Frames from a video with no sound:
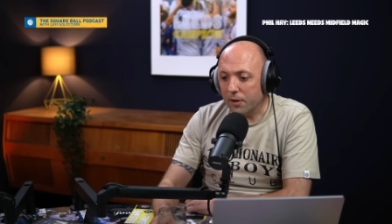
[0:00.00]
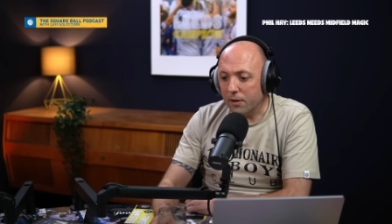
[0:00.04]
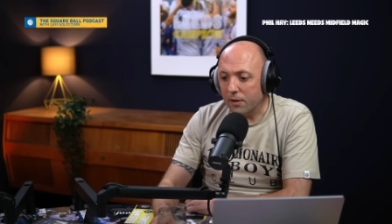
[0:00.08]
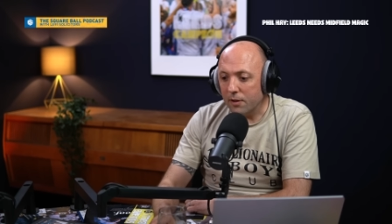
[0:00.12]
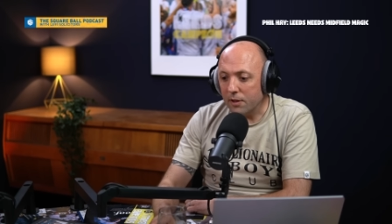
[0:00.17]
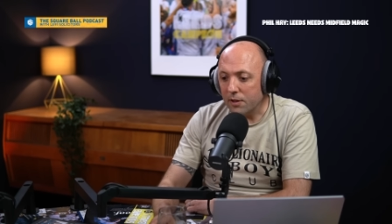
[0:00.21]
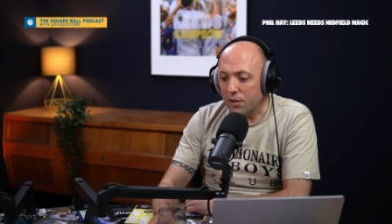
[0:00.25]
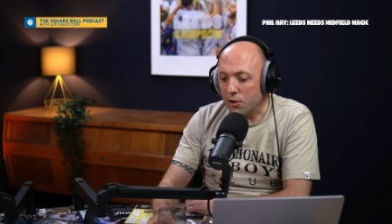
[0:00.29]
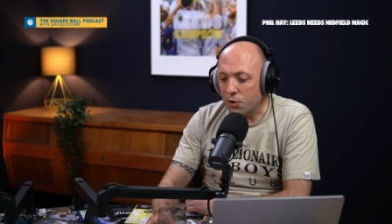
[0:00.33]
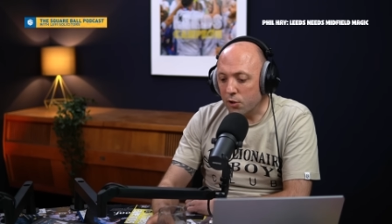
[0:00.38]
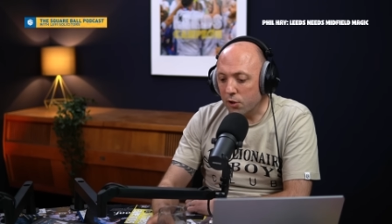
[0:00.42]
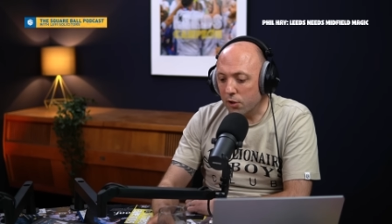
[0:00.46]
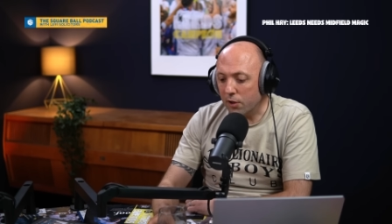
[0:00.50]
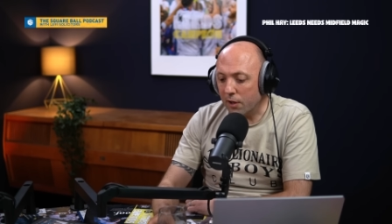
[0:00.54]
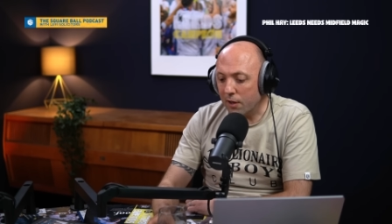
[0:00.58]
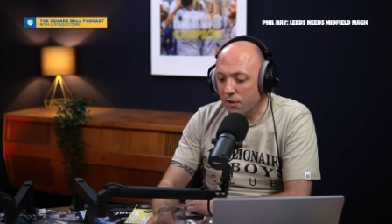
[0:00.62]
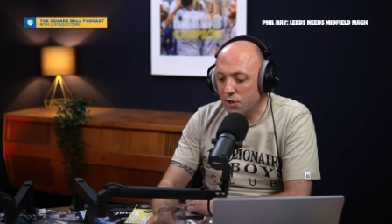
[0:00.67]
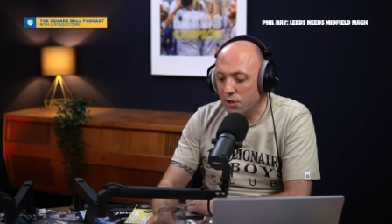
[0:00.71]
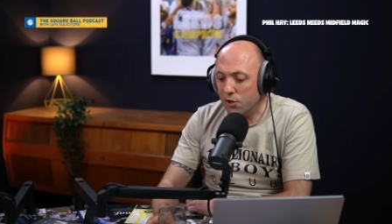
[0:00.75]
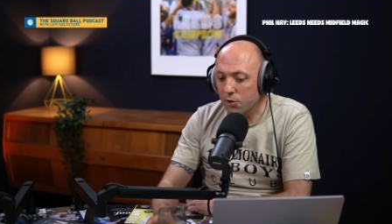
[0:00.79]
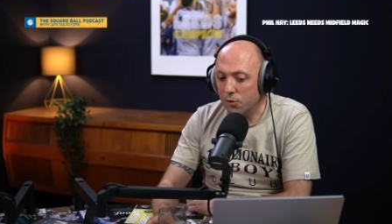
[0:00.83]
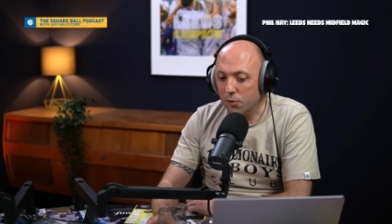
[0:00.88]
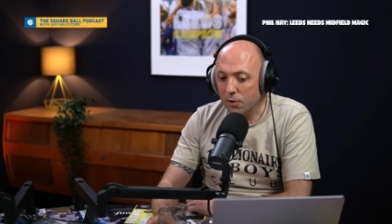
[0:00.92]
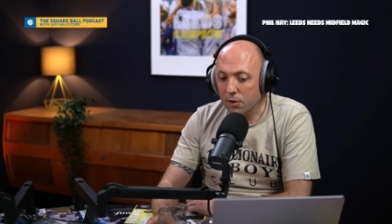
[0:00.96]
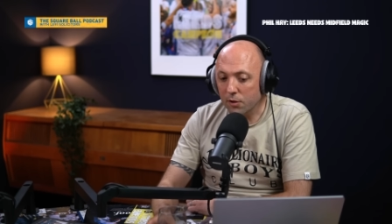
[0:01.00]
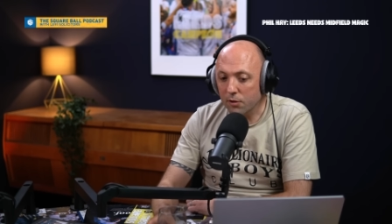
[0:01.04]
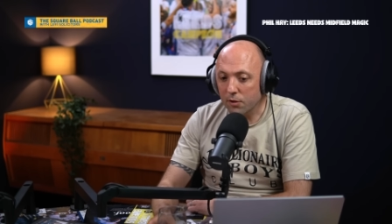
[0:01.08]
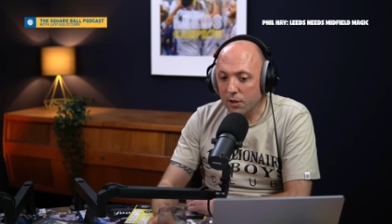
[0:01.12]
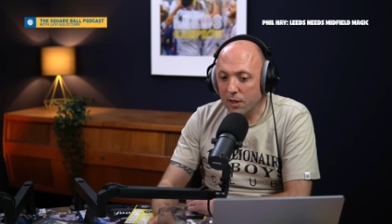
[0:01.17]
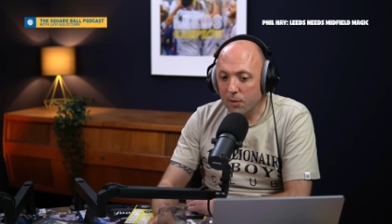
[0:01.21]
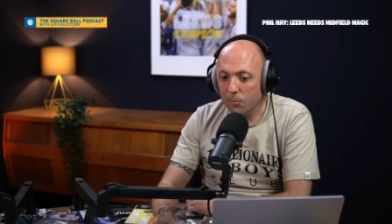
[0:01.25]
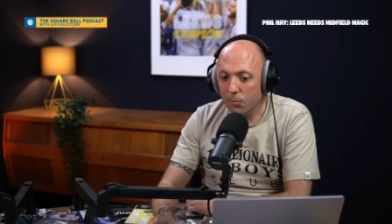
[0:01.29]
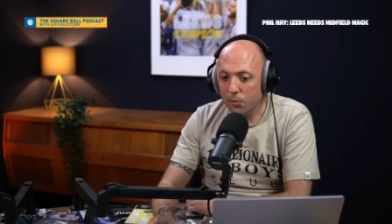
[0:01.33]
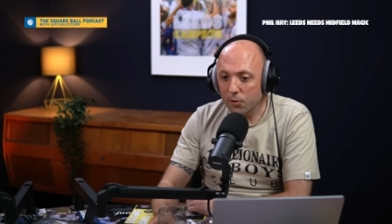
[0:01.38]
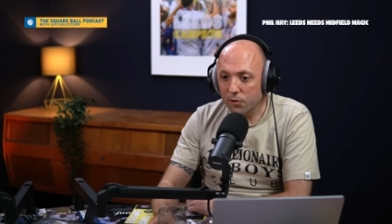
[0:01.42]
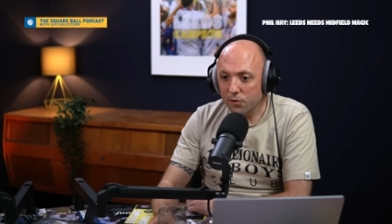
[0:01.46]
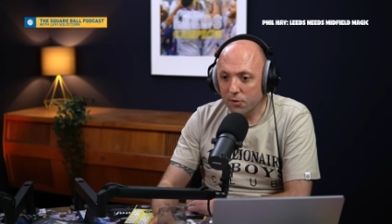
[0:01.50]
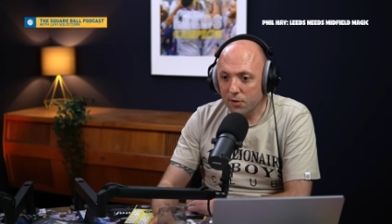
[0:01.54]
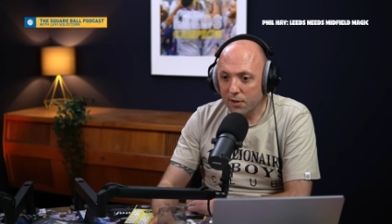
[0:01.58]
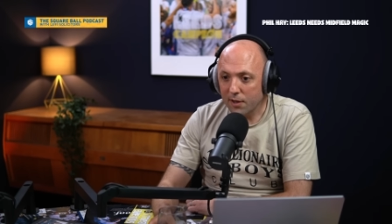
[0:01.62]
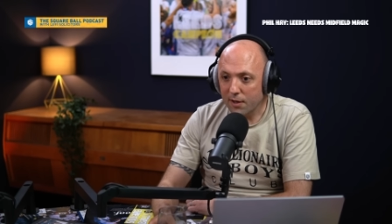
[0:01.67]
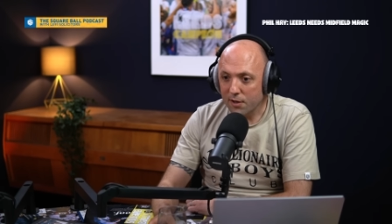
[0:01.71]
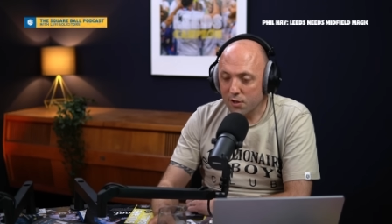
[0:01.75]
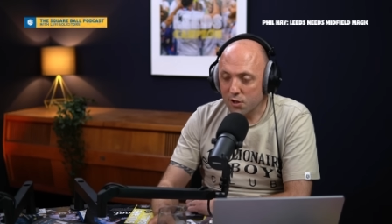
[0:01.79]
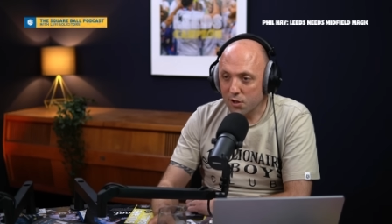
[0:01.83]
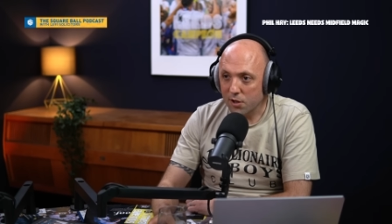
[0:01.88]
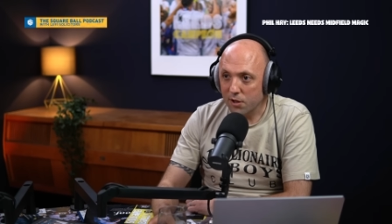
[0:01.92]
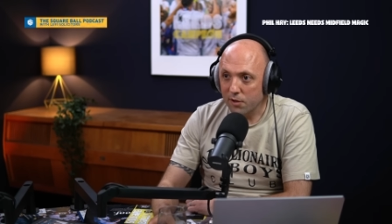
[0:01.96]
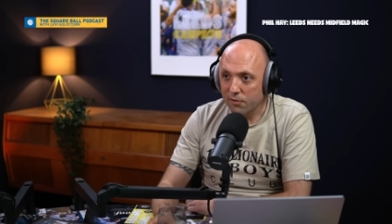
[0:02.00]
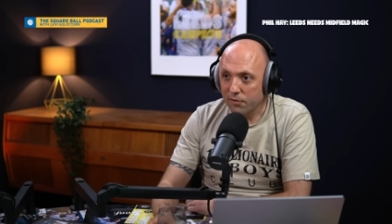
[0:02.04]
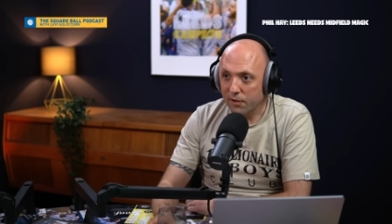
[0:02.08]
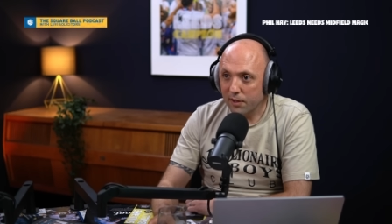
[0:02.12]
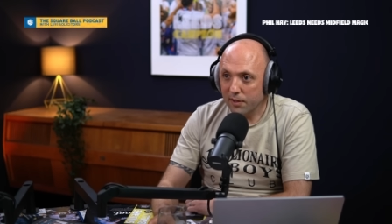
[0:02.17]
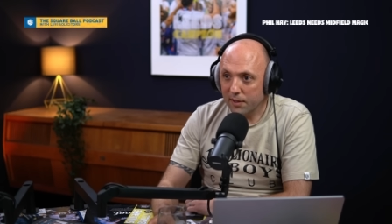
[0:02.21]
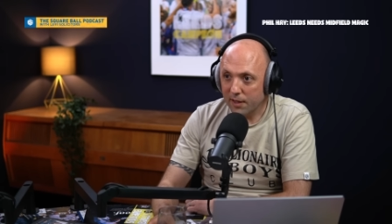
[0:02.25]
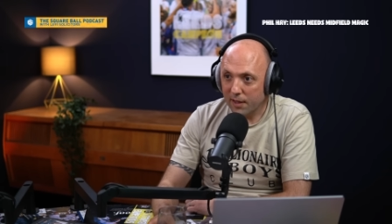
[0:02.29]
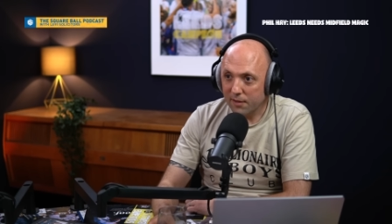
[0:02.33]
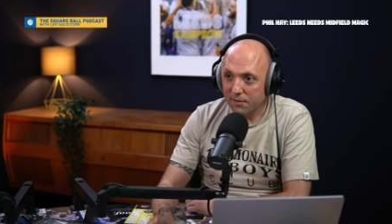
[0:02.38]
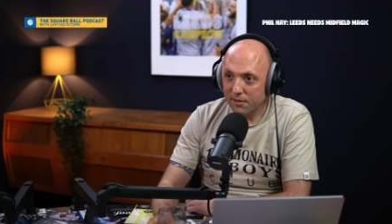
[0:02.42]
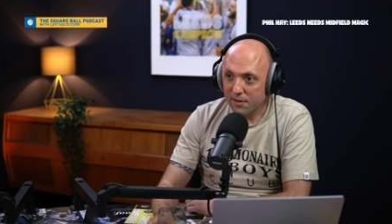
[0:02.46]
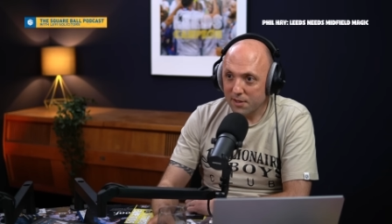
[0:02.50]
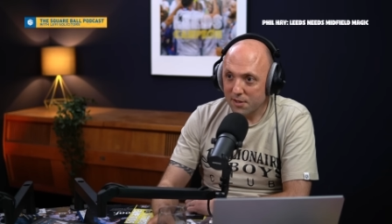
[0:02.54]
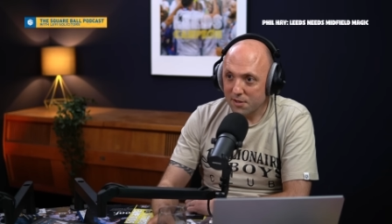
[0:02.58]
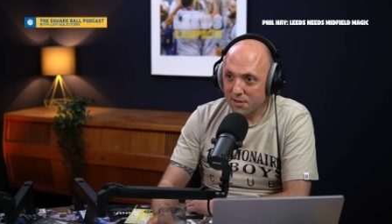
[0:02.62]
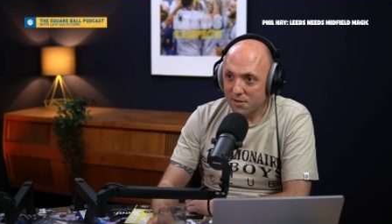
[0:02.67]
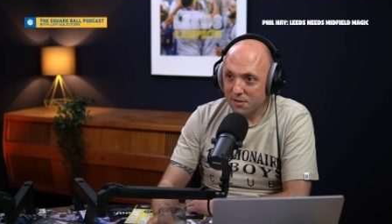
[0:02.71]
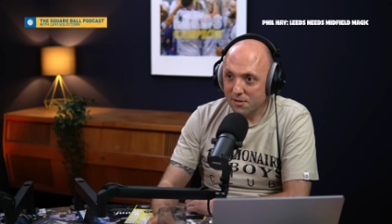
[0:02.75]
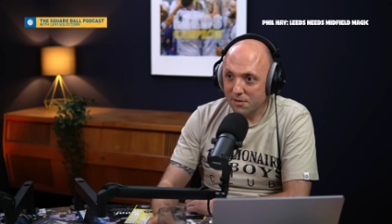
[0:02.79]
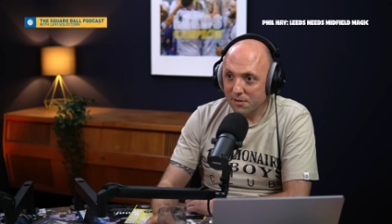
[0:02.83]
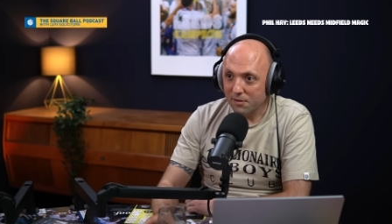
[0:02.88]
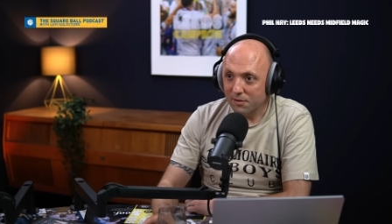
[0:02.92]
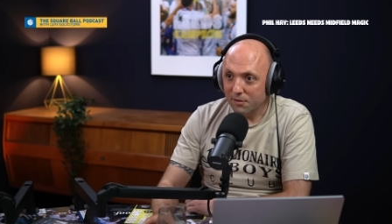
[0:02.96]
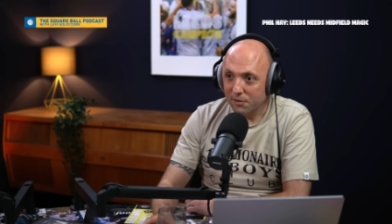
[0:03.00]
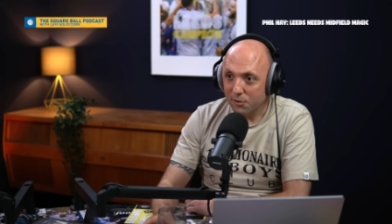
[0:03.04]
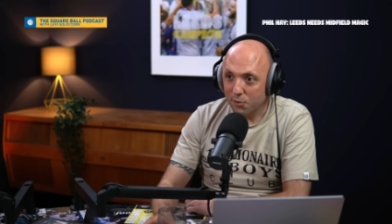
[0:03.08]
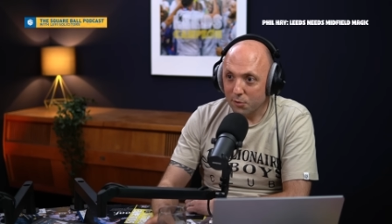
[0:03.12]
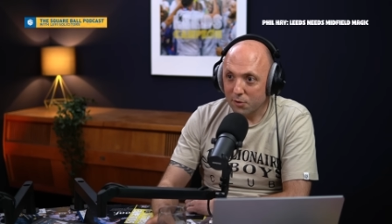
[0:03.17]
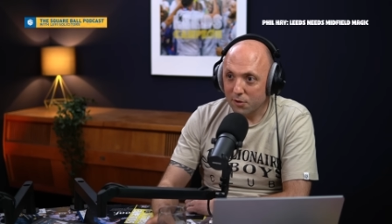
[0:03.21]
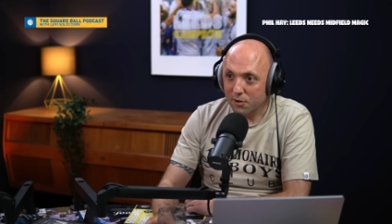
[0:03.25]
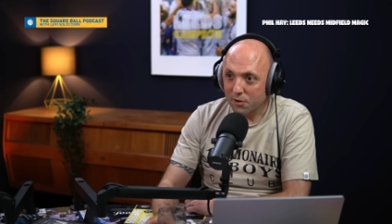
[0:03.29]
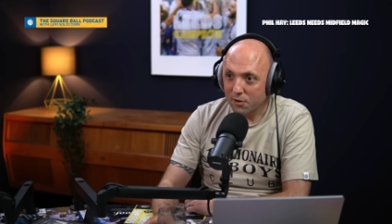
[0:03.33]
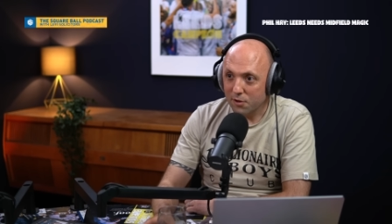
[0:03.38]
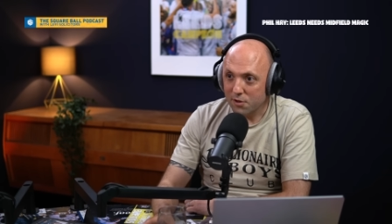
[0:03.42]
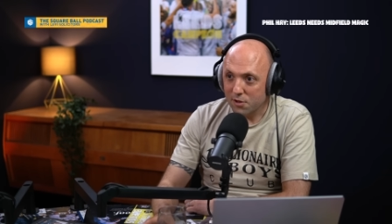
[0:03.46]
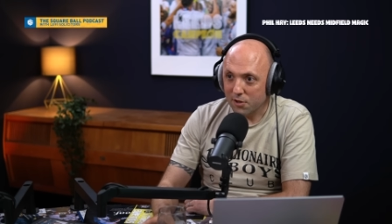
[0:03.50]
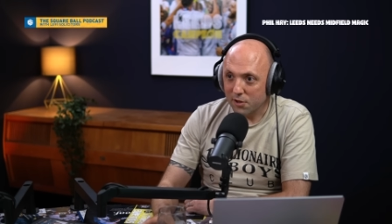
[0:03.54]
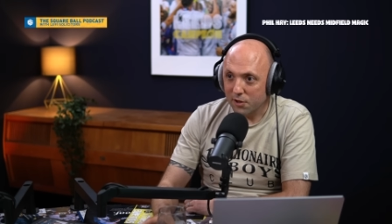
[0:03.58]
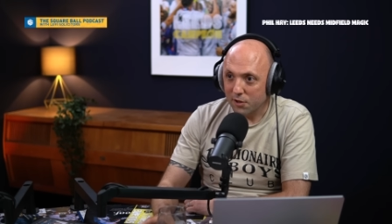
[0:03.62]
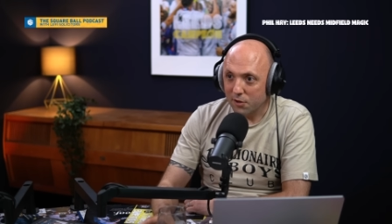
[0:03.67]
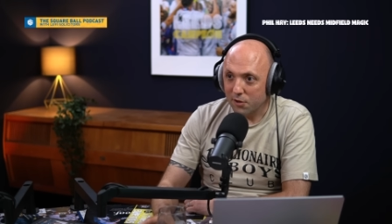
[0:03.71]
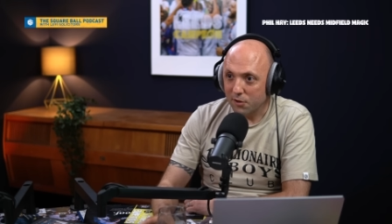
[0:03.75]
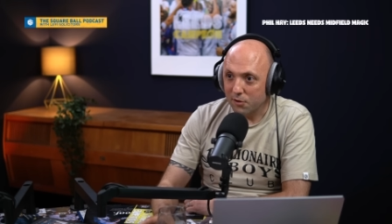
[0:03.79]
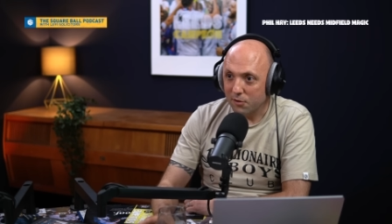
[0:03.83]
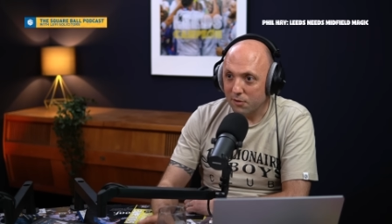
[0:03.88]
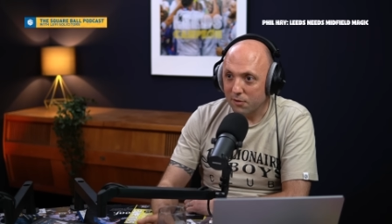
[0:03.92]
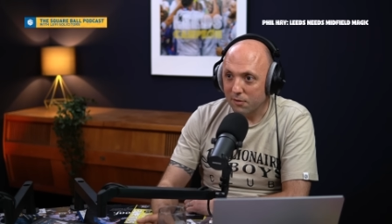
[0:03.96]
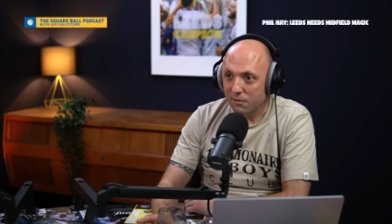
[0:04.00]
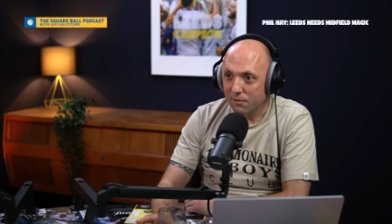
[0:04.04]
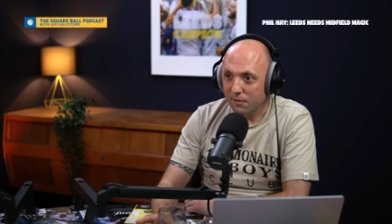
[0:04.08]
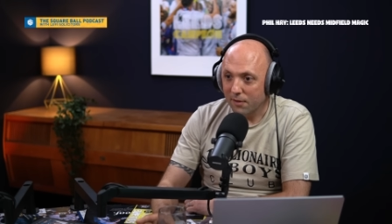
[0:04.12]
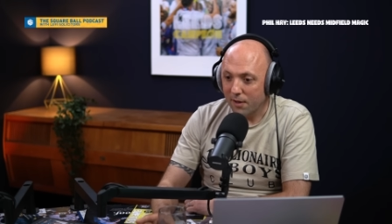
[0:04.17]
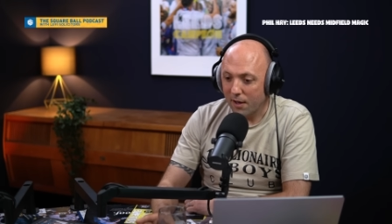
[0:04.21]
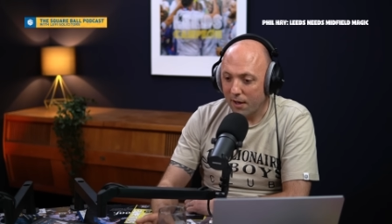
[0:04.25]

you could actually do a great montage of Hernandez's ludicrously good